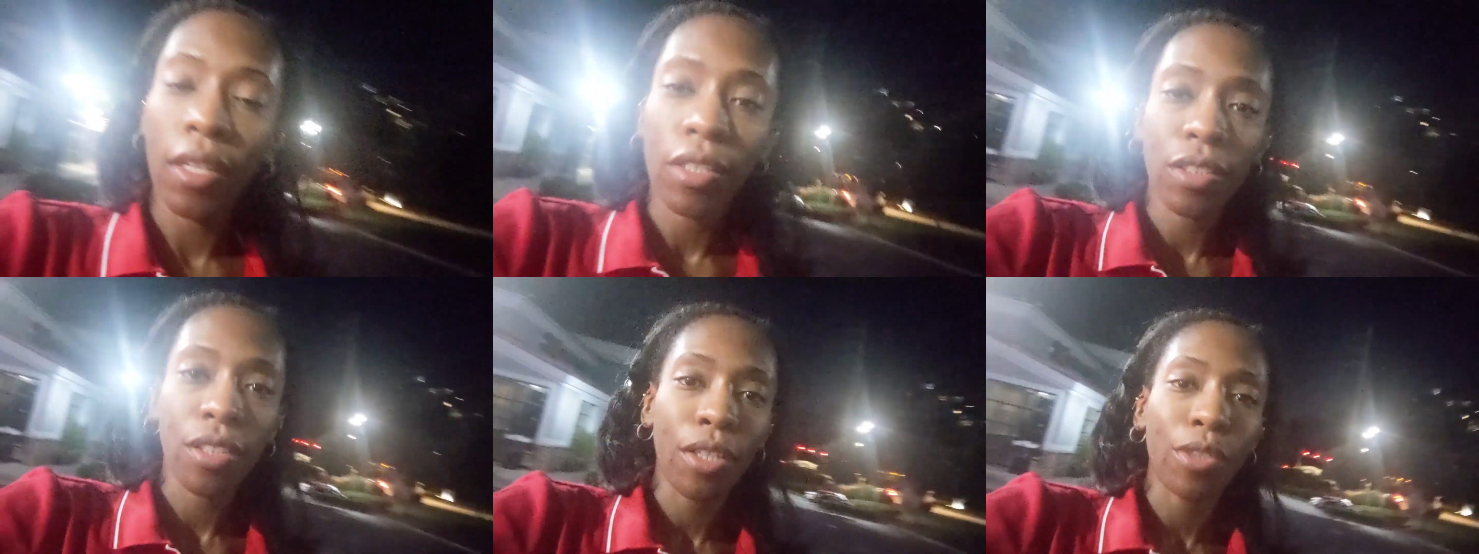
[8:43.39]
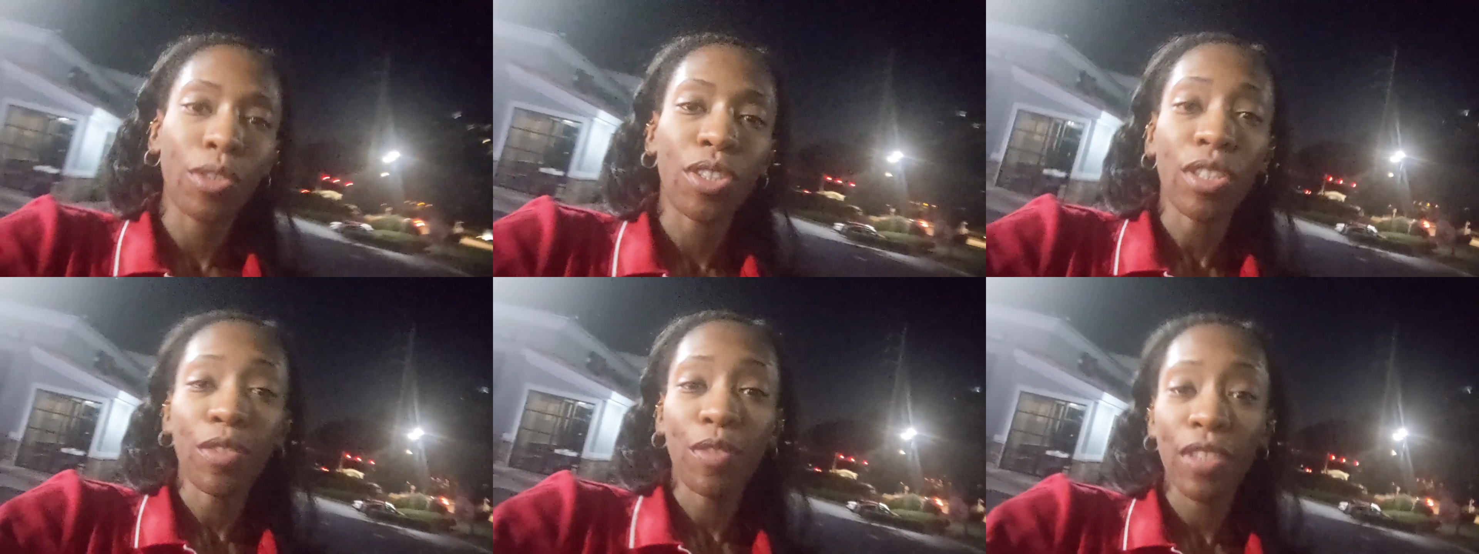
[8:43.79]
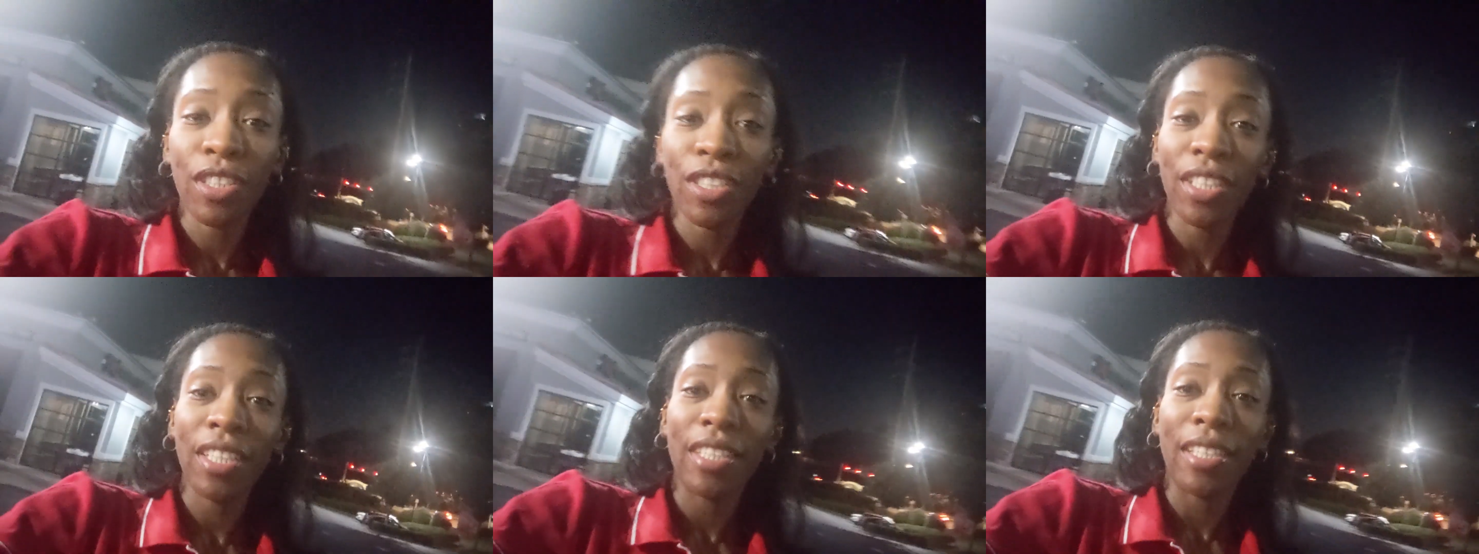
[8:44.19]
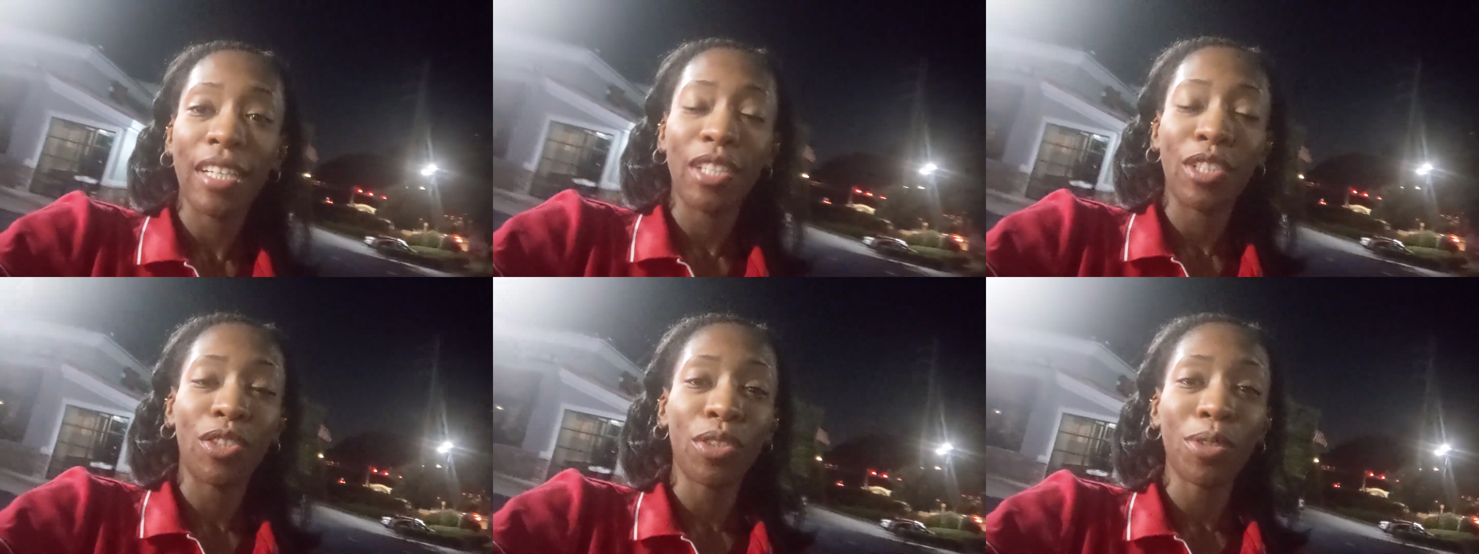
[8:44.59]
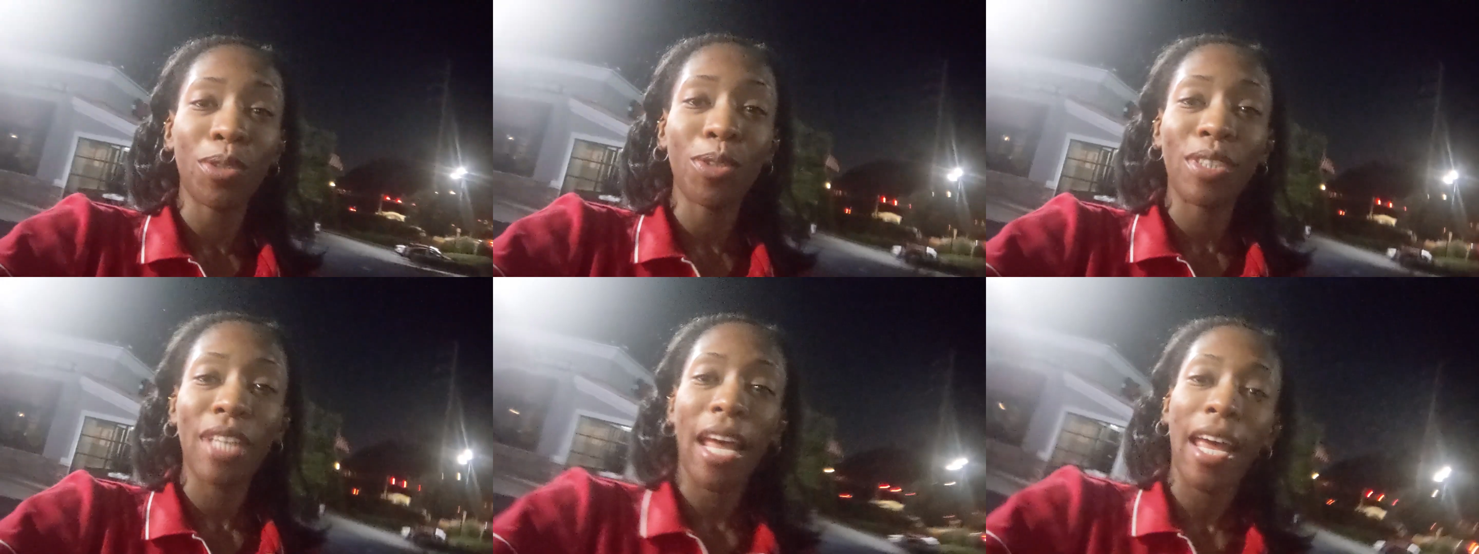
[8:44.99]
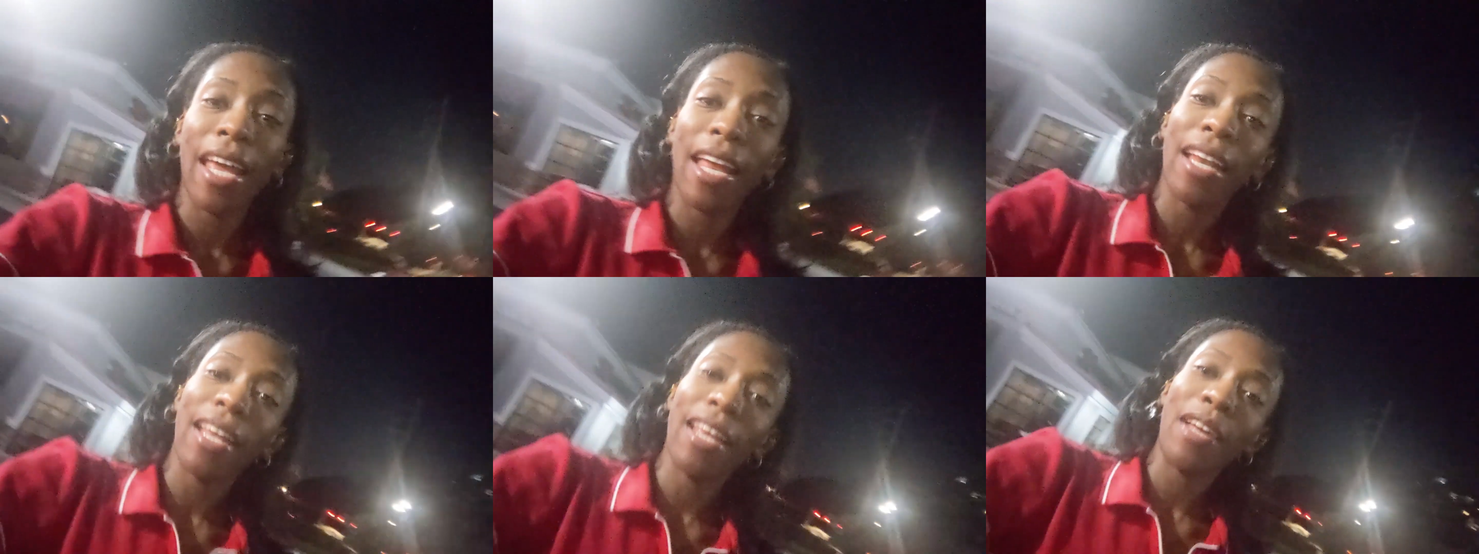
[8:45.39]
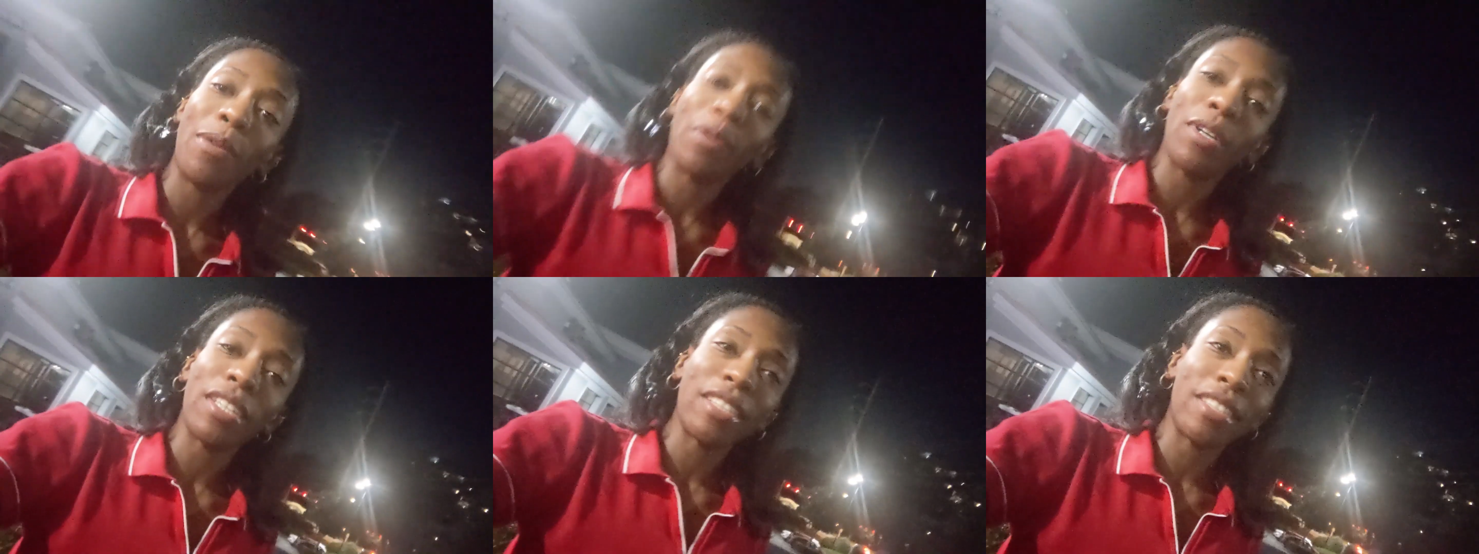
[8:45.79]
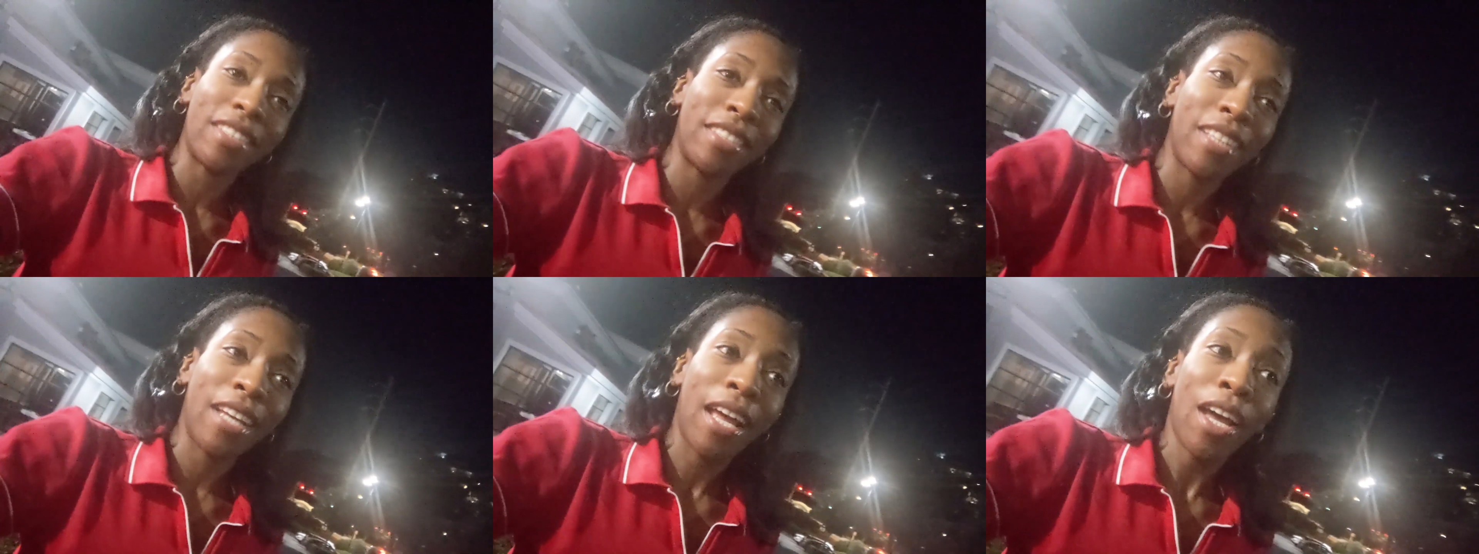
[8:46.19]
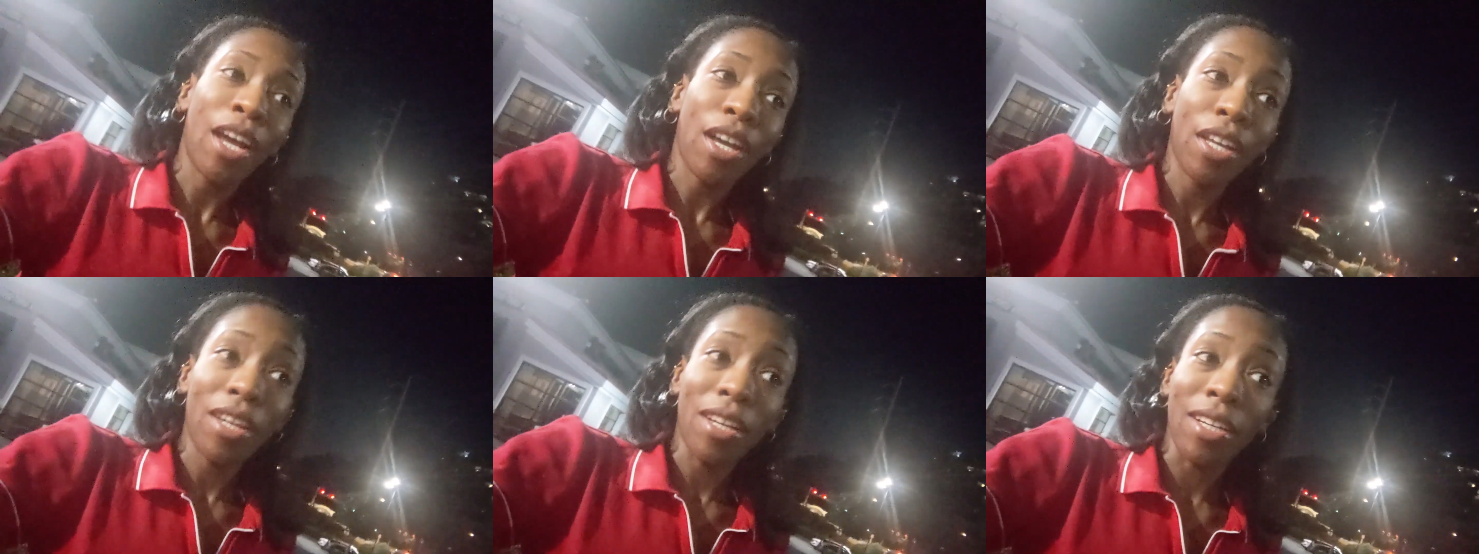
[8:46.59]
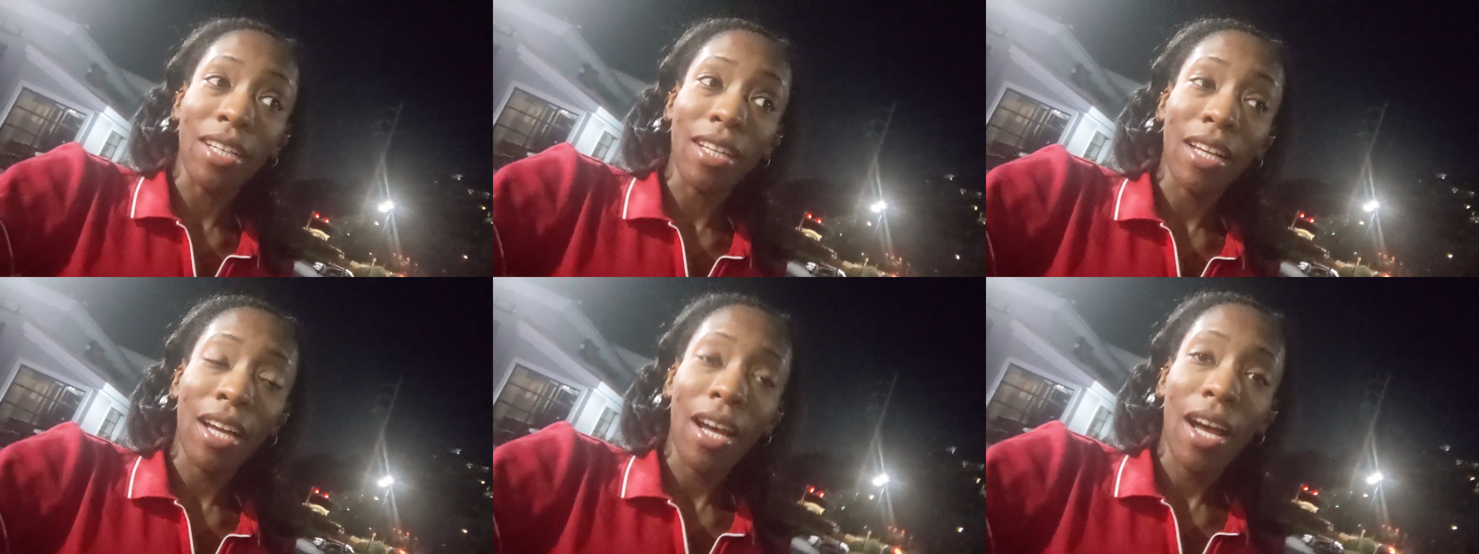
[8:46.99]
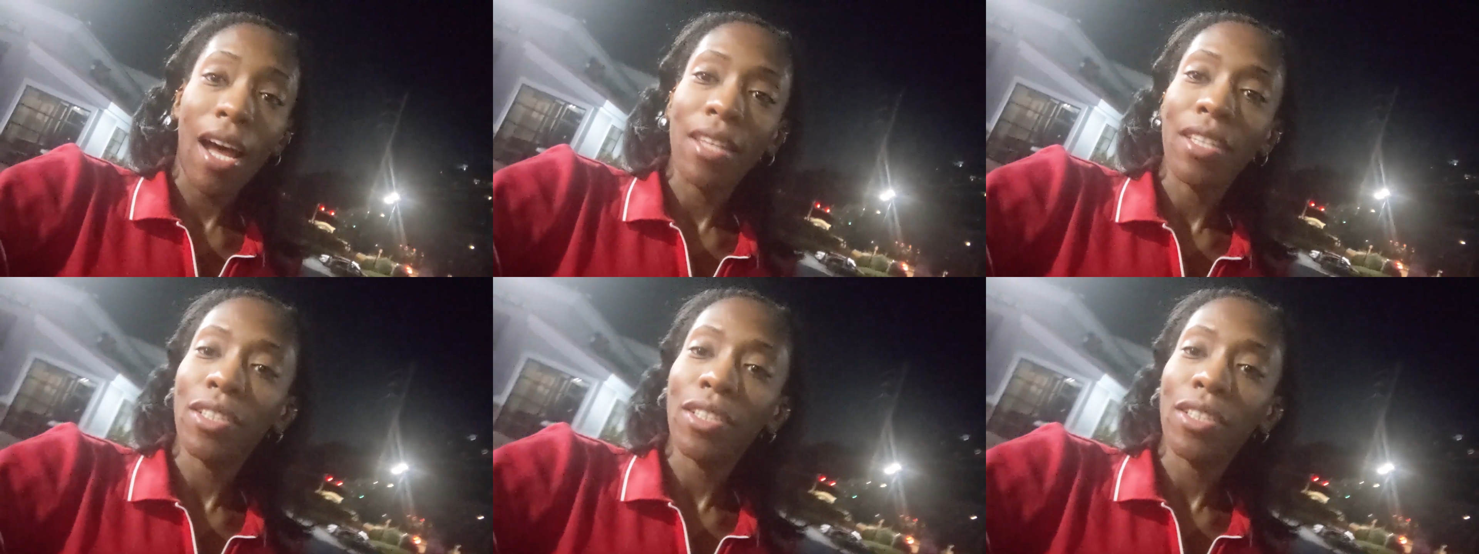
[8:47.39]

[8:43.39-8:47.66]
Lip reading: So just finished eating at Zeus, and it was good.